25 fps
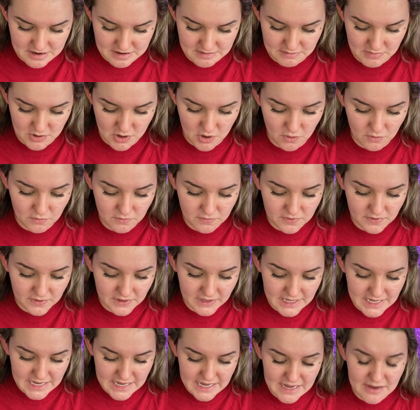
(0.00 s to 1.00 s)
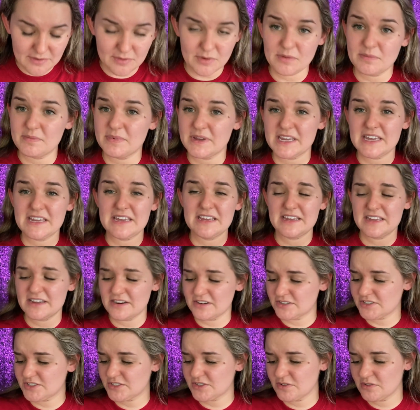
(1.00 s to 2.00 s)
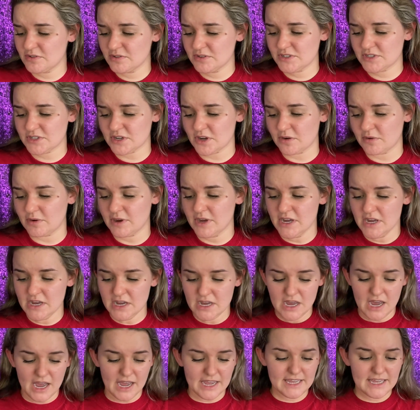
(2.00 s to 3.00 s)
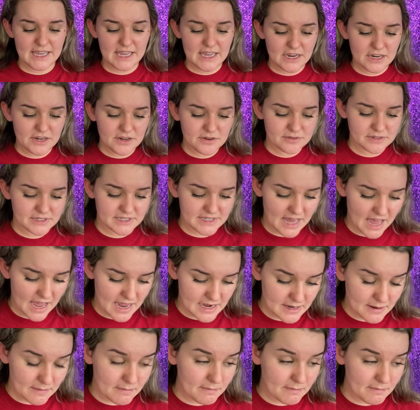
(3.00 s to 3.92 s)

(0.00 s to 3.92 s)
hopefully it will be here soon, so I can't use that,